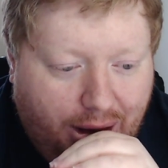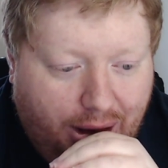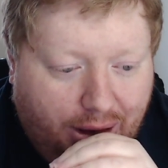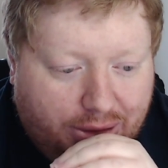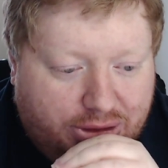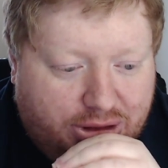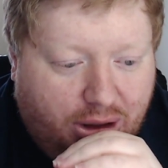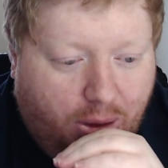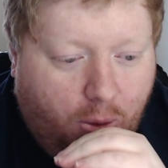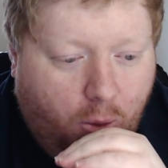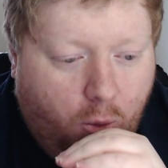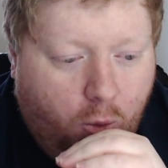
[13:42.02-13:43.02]

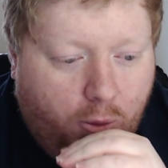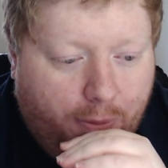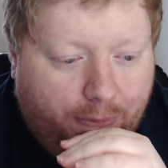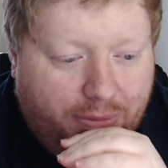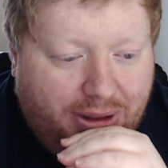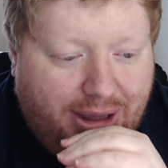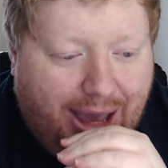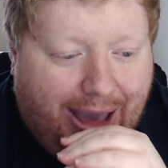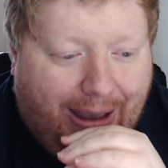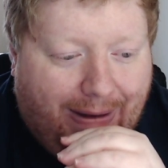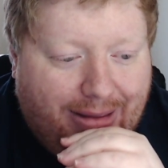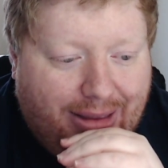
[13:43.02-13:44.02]
So yeah,
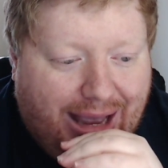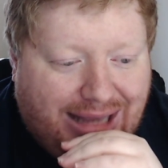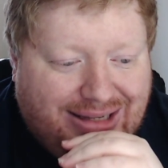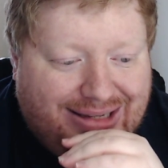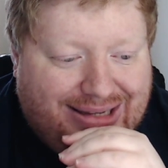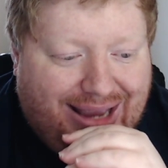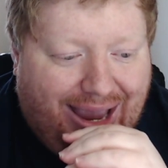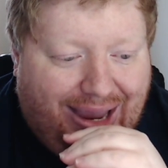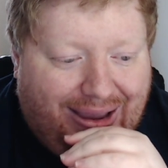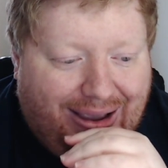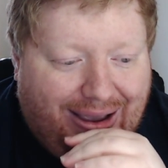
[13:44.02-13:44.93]
as I say,